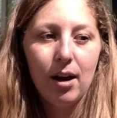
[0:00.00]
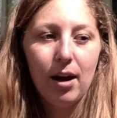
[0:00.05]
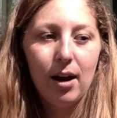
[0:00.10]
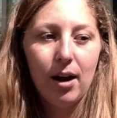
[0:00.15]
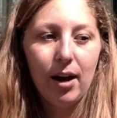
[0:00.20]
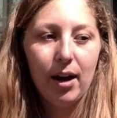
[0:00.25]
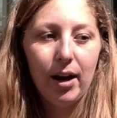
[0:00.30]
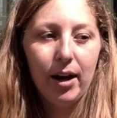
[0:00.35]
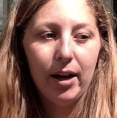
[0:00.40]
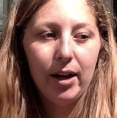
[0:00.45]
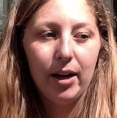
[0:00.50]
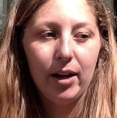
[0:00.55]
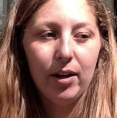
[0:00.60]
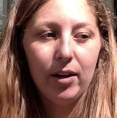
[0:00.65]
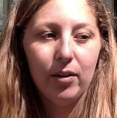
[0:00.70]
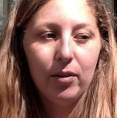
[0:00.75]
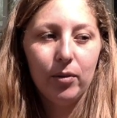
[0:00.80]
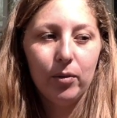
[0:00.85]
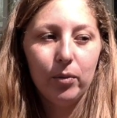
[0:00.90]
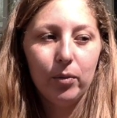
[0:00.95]

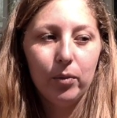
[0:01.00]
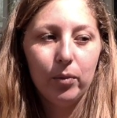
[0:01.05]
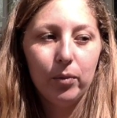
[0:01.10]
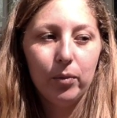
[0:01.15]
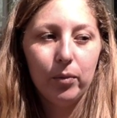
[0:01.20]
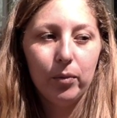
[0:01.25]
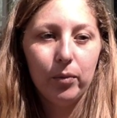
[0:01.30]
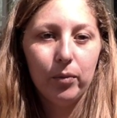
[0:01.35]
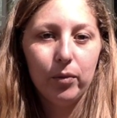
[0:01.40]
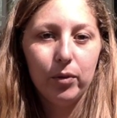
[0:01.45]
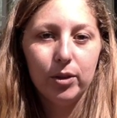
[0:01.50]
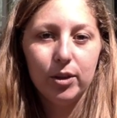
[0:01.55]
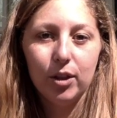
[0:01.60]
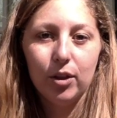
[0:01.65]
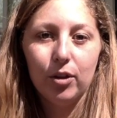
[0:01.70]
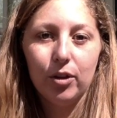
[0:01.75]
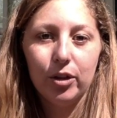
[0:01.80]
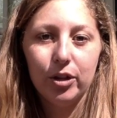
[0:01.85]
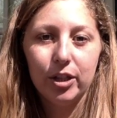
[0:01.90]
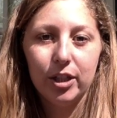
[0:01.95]
I was
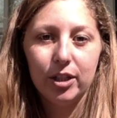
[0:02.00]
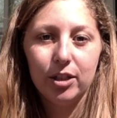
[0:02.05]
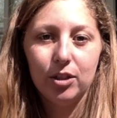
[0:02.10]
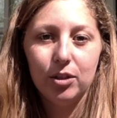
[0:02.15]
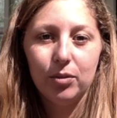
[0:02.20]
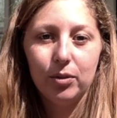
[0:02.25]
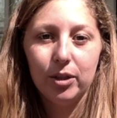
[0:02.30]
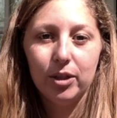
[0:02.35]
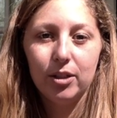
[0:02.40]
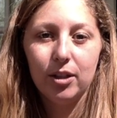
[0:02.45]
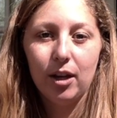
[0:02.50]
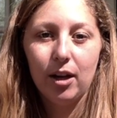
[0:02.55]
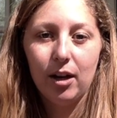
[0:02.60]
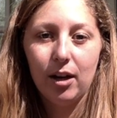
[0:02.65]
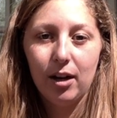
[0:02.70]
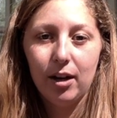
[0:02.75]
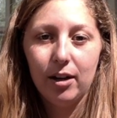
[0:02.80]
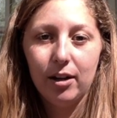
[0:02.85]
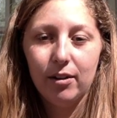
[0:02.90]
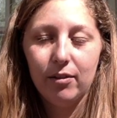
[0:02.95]
allergic to a
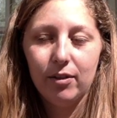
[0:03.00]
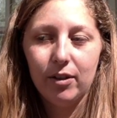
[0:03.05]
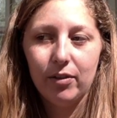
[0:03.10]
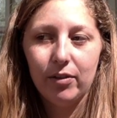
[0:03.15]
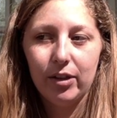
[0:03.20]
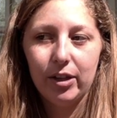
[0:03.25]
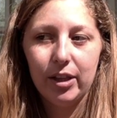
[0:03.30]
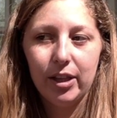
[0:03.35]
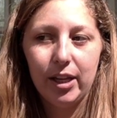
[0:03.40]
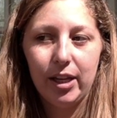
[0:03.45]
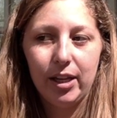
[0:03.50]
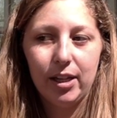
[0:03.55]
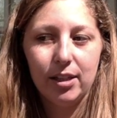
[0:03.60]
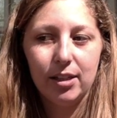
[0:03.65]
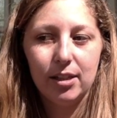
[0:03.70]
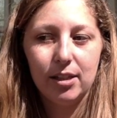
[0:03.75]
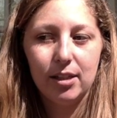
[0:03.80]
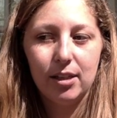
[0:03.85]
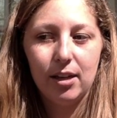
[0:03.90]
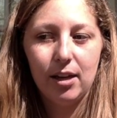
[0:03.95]
ton of different
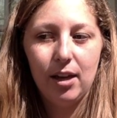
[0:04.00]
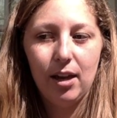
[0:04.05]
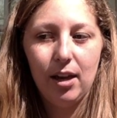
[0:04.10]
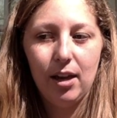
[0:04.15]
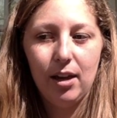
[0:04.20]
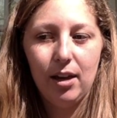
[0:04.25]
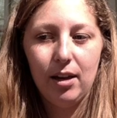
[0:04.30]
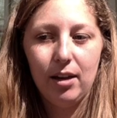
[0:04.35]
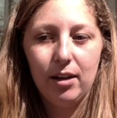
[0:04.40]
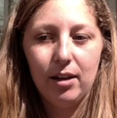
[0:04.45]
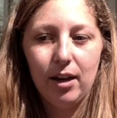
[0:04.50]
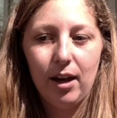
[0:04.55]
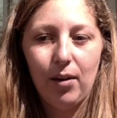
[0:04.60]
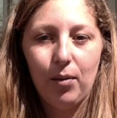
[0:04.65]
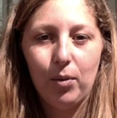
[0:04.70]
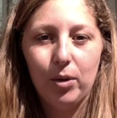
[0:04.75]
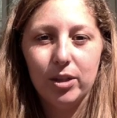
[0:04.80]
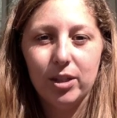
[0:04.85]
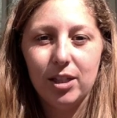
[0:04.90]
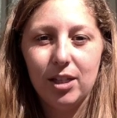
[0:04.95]
things, and I
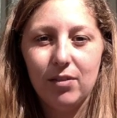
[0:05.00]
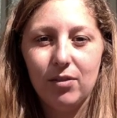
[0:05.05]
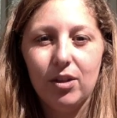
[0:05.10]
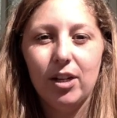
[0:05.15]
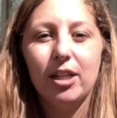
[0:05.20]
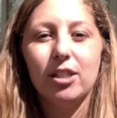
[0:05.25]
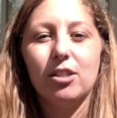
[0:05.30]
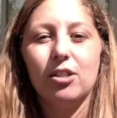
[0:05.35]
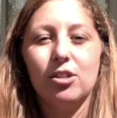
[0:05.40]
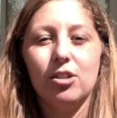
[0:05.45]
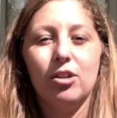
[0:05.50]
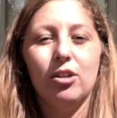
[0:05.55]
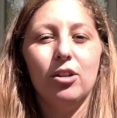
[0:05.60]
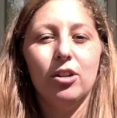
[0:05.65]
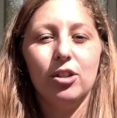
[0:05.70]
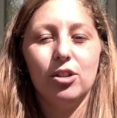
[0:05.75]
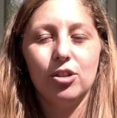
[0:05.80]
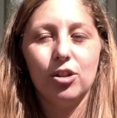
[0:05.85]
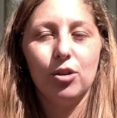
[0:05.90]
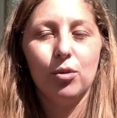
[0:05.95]
wasn't even
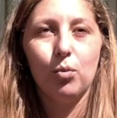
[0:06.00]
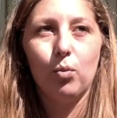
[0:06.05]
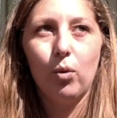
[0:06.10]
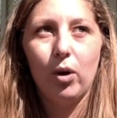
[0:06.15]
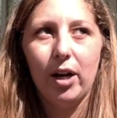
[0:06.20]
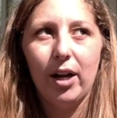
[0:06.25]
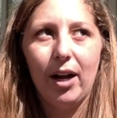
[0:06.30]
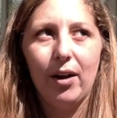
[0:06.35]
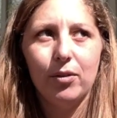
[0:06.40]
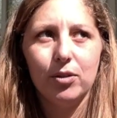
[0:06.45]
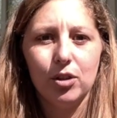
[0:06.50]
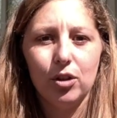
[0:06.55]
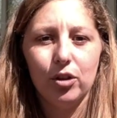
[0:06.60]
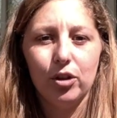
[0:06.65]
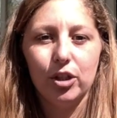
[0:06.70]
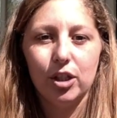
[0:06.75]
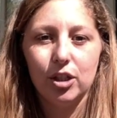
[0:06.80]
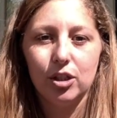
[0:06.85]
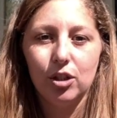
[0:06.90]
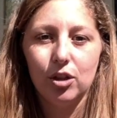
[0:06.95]
necessarily sure what I was
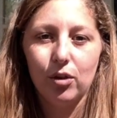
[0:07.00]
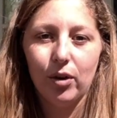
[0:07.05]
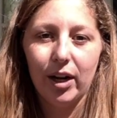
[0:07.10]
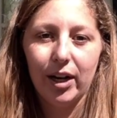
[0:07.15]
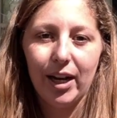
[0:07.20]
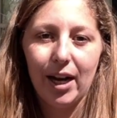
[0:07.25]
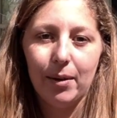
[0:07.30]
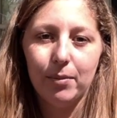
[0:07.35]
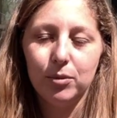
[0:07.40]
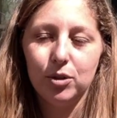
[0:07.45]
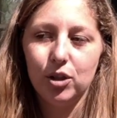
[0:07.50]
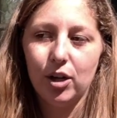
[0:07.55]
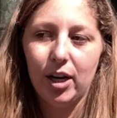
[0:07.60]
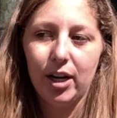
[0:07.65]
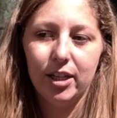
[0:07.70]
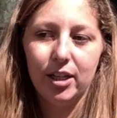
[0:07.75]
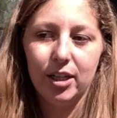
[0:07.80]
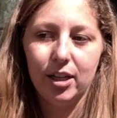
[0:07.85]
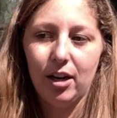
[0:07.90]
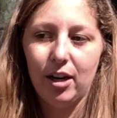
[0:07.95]
allergic to. I kept
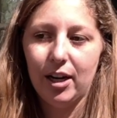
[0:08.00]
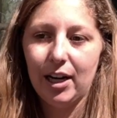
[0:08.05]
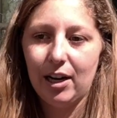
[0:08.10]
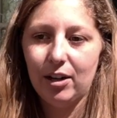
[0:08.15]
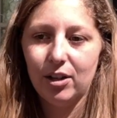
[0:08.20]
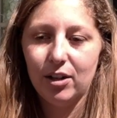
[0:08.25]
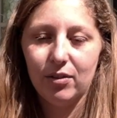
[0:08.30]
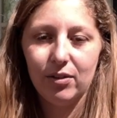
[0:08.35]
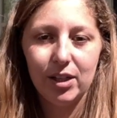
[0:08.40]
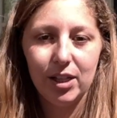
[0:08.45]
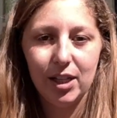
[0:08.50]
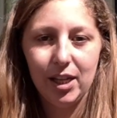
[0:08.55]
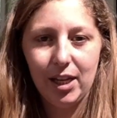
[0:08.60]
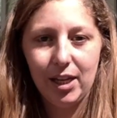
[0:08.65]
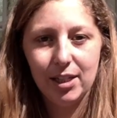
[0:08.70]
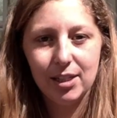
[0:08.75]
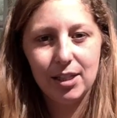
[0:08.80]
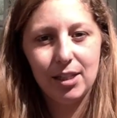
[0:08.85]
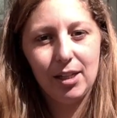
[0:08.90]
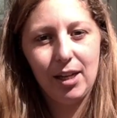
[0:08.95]
trying to cut out different
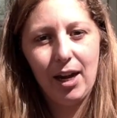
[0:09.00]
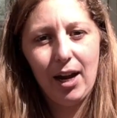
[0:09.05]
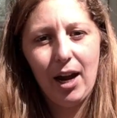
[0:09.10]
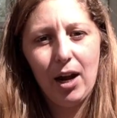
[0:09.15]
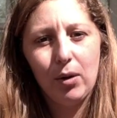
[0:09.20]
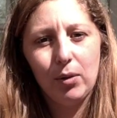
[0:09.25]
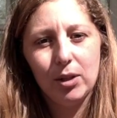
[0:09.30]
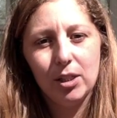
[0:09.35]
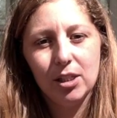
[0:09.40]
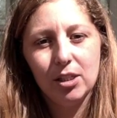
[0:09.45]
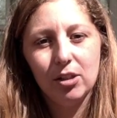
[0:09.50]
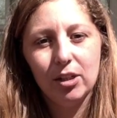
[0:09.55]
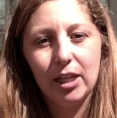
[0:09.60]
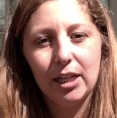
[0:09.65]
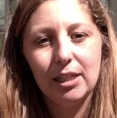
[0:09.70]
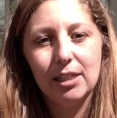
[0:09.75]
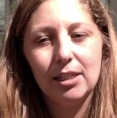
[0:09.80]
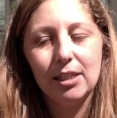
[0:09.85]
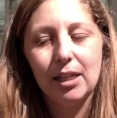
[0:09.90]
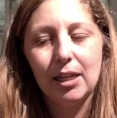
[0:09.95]
things, and yet I would still
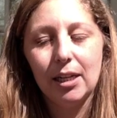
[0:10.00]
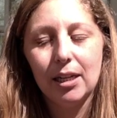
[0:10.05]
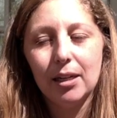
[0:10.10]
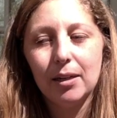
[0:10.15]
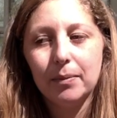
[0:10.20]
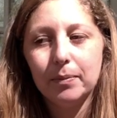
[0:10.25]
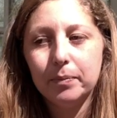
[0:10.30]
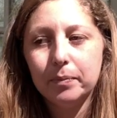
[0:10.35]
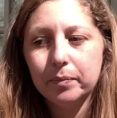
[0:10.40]
get sick.